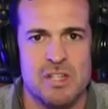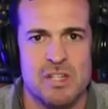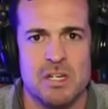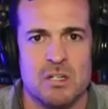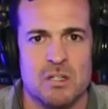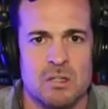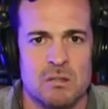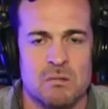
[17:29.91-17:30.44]
that
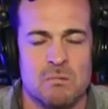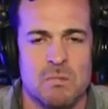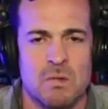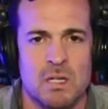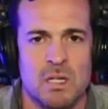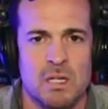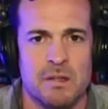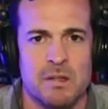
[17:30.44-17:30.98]
you're
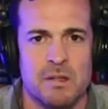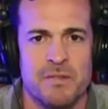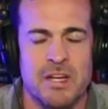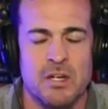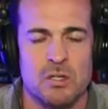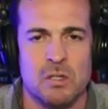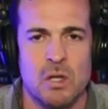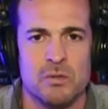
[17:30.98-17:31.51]

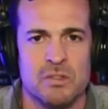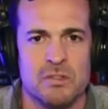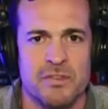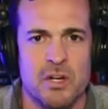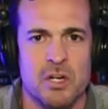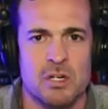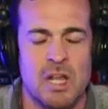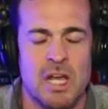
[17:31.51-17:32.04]
closing
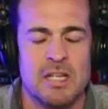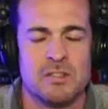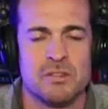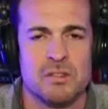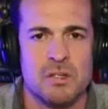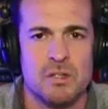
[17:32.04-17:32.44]
for your clients?